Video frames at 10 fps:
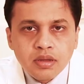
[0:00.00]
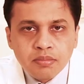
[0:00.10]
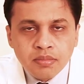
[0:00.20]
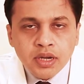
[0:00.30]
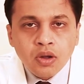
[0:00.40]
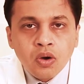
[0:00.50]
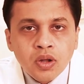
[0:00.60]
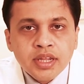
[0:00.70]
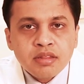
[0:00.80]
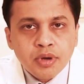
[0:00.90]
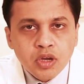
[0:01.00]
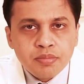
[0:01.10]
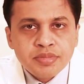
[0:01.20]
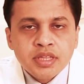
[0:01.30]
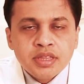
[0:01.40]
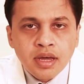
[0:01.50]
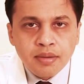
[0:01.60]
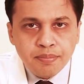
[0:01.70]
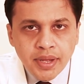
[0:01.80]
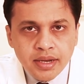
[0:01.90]
But all these biopsies
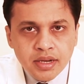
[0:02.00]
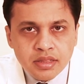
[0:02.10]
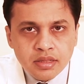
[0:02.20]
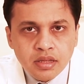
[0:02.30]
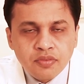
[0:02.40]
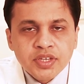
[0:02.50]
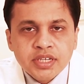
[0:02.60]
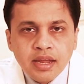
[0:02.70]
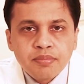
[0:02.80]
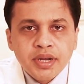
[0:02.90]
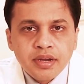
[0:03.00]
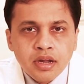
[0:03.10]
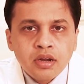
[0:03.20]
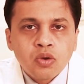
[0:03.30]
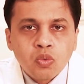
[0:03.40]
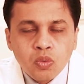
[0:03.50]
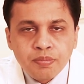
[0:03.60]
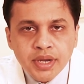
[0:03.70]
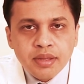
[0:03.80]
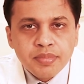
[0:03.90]
are painless, which can be done on
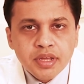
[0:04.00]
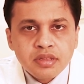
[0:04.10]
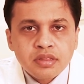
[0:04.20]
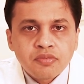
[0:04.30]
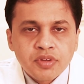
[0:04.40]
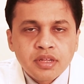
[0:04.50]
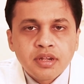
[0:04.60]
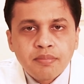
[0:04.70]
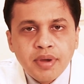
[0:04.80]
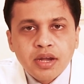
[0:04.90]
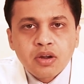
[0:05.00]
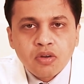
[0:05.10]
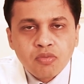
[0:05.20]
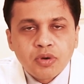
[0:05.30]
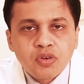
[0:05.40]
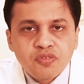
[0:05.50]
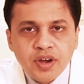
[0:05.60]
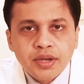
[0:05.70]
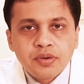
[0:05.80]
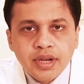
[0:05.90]
OPD basis within a matter of about
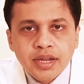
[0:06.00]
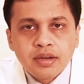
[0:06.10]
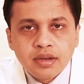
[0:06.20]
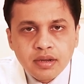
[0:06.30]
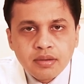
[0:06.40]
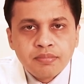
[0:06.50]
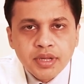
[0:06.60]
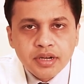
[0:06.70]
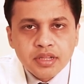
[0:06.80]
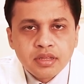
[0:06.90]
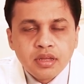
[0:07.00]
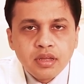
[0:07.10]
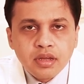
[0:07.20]
5 to 10 minutes.